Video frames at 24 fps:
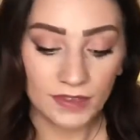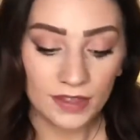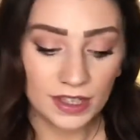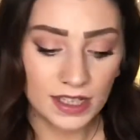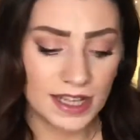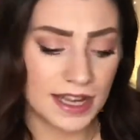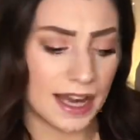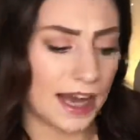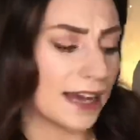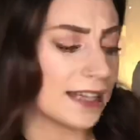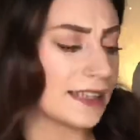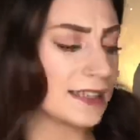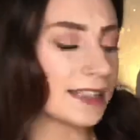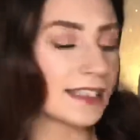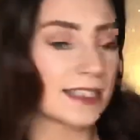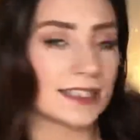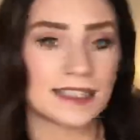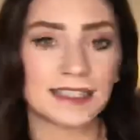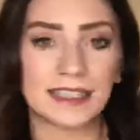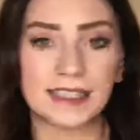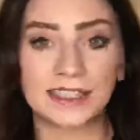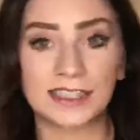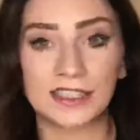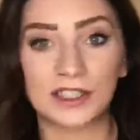And it's
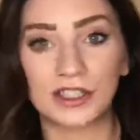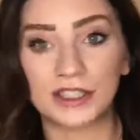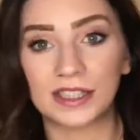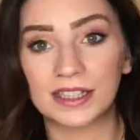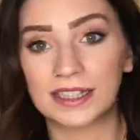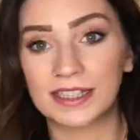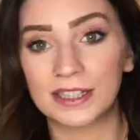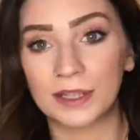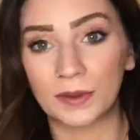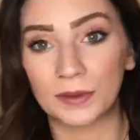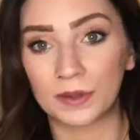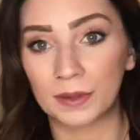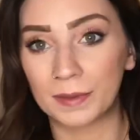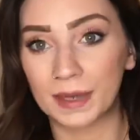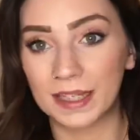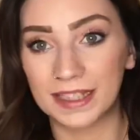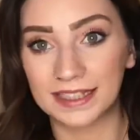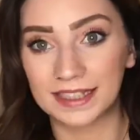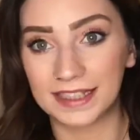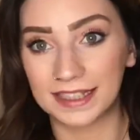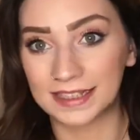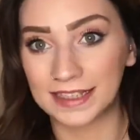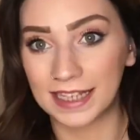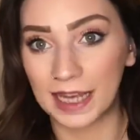easy just to sit on the
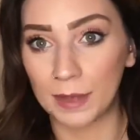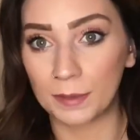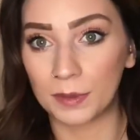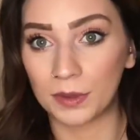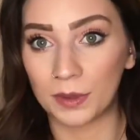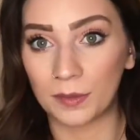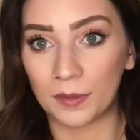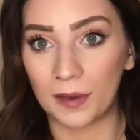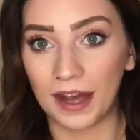bedside table and what